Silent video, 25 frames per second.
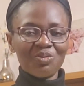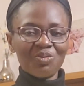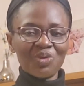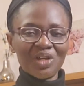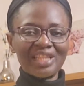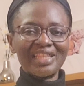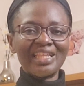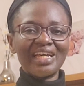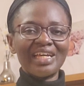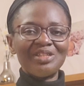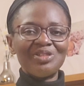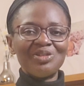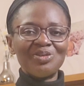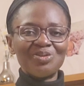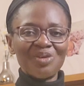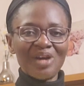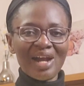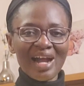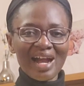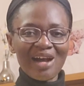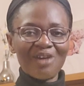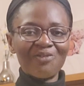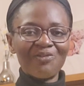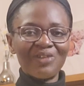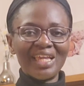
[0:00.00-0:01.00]
whether you
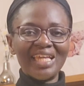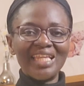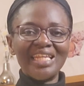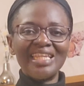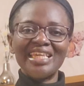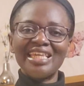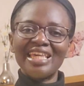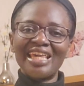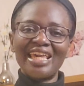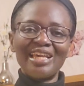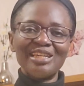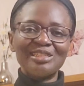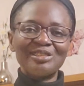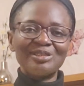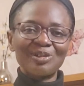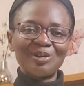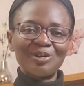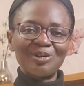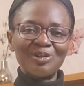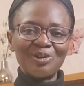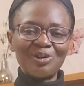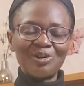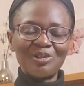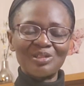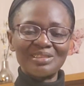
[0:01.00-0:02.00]
have any case
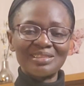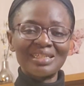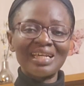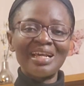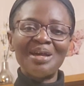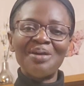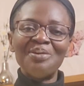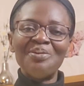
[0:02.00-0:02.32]
or not,